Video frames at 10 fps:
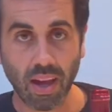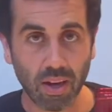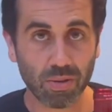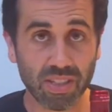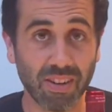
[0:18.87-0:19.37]
And
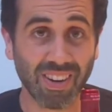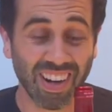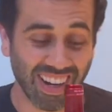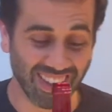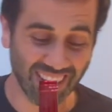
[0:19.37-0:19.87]
we sound
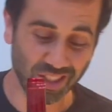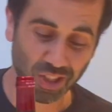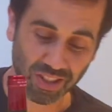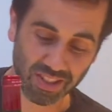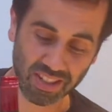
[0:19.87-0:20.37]
kind of like
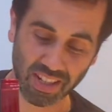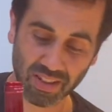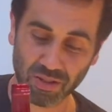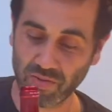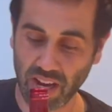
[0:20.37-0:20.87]
jerks saying
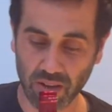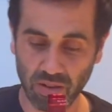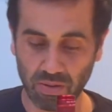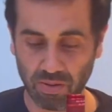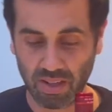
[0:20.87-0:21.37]
there's
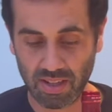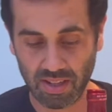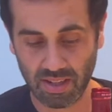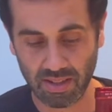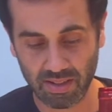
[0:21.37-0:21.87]
value
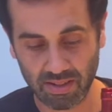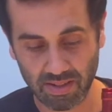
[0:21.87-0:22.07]
in